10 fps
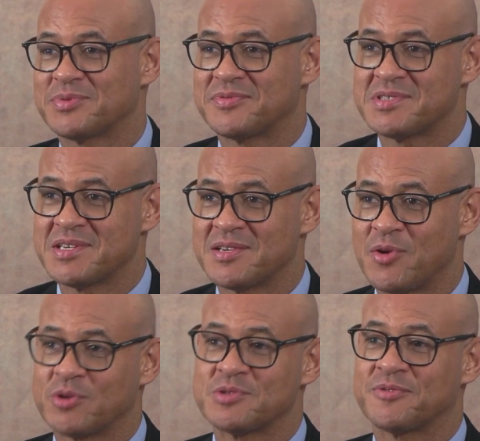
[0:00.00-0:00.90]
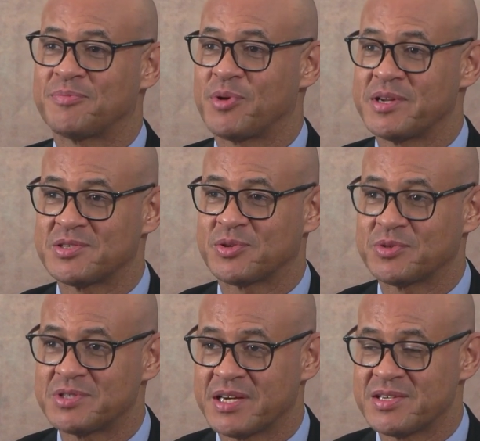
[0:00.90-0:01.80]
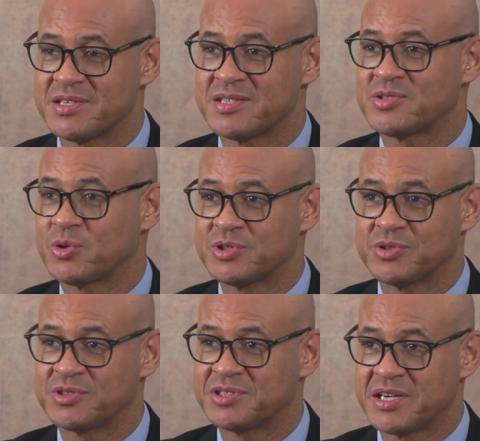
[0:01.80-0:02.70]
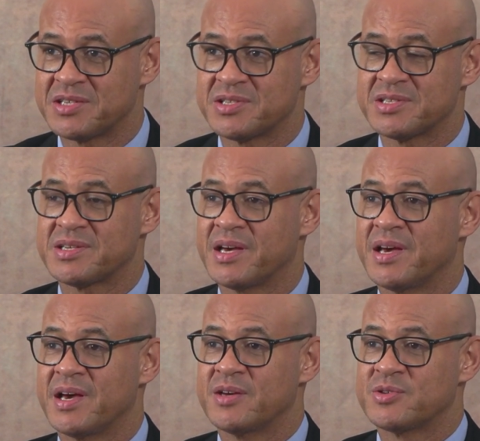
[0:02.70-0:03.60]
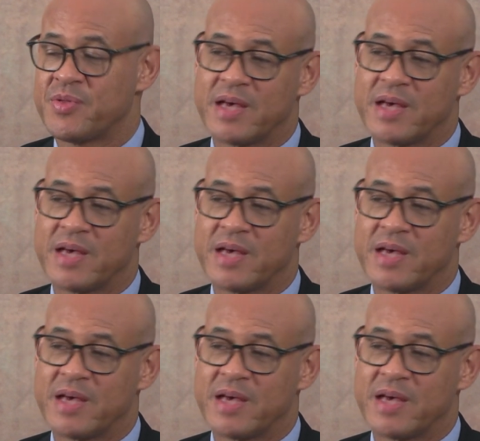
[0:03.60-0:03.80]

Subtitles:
We've seen lots of political changes, social changes. So